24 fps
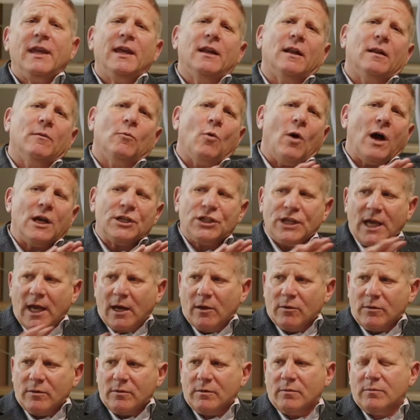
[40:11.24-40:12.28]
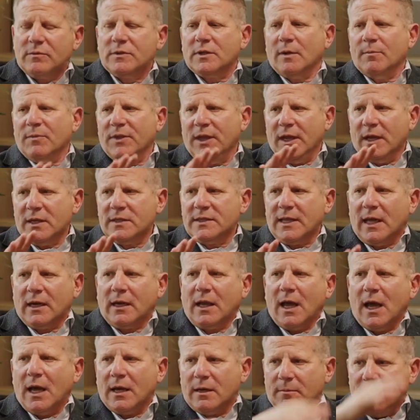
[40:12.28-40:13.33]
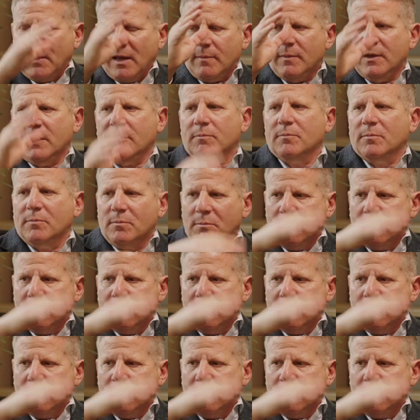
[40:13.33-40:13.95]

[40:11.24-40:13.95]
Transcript: It'll wash out some things that got maybe,